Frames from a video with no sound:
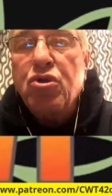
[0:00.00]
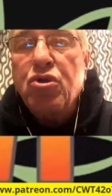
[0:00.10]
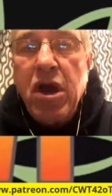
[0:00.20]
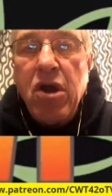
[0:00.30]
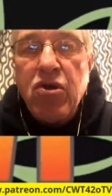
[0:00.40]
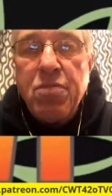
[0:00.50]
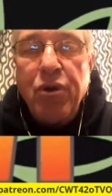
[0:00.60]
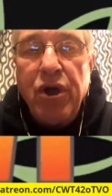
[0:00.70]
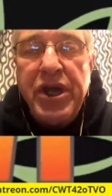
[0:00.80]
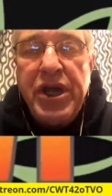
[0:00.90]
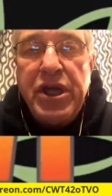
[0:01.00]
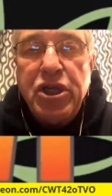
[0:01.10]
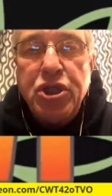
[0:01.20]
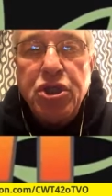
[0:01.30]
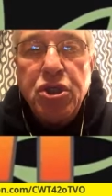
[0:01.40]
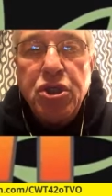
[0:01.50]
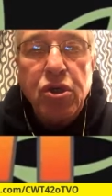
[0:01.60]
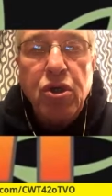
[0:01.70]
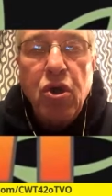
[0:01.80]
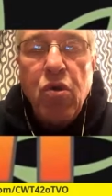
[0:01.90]
300 police
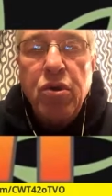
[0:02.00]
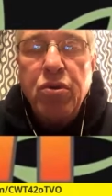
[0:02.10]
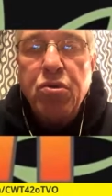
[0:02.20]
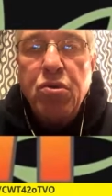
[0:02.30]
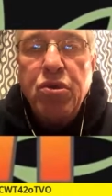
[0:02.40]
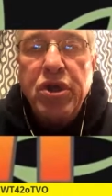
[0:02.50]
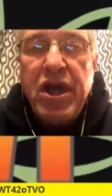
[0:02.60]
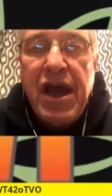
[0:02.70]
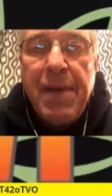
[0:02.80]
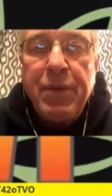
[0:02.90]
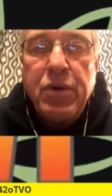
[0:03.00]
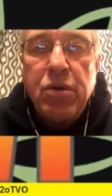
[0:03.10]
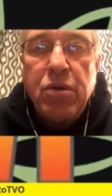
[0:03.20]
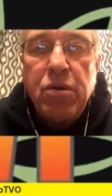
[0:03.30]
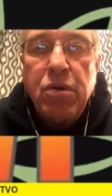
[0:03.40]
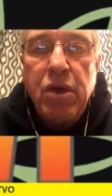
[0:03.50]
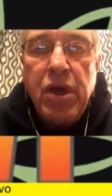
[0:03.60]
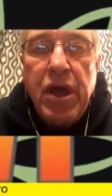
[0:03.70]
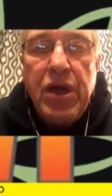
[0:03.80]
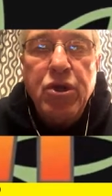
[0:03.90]
going through the Capitol
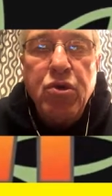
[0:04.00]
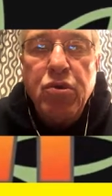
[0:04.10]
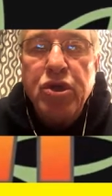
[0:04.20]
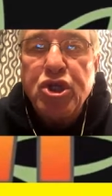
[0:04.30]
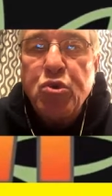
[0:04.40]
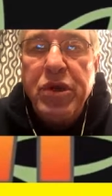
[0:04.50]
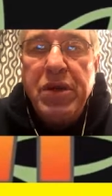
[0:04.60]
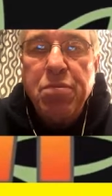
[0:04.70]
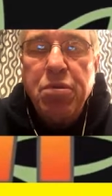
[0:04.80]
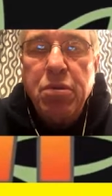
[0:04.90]
and doing a sweep.